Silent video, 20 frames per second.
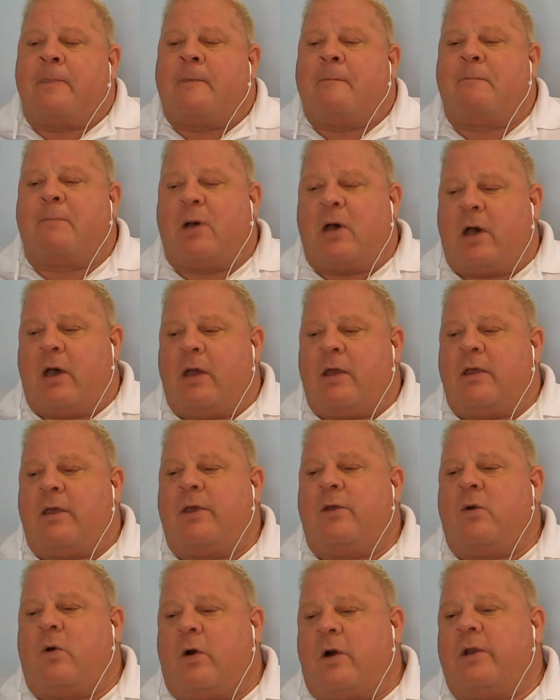But in
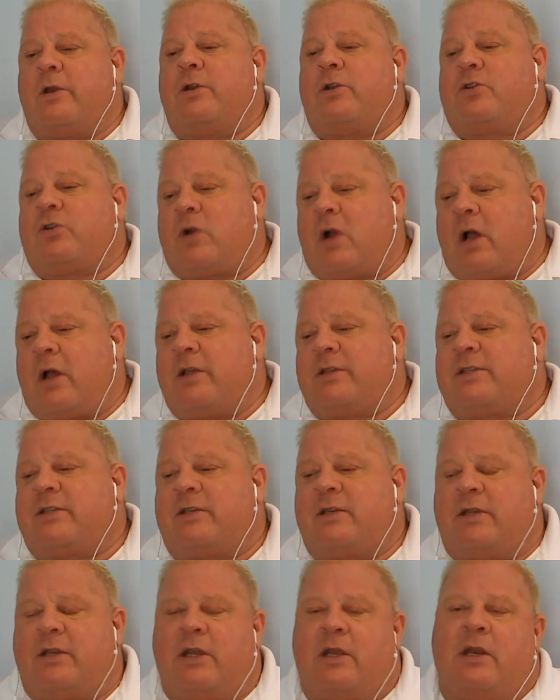order to
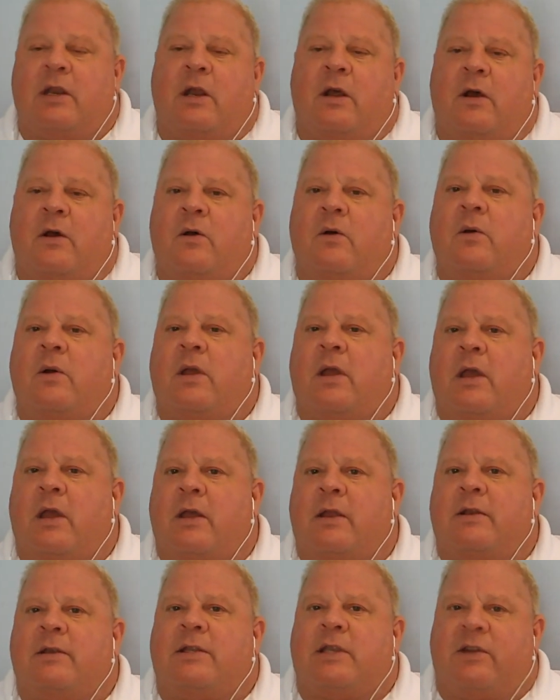trust,
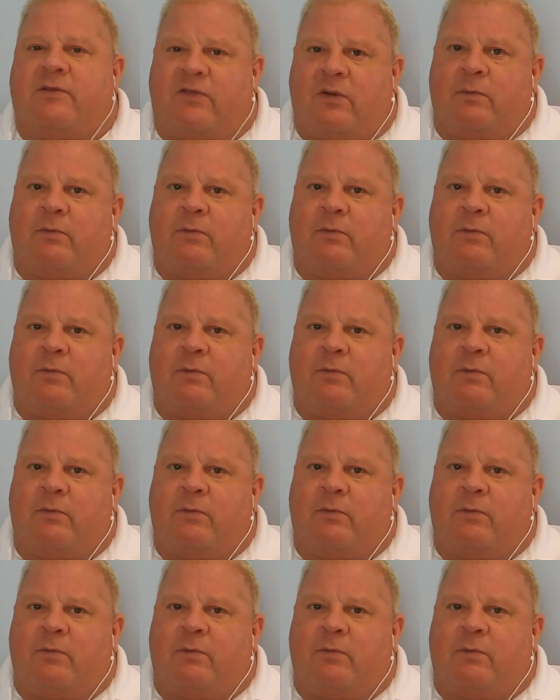and different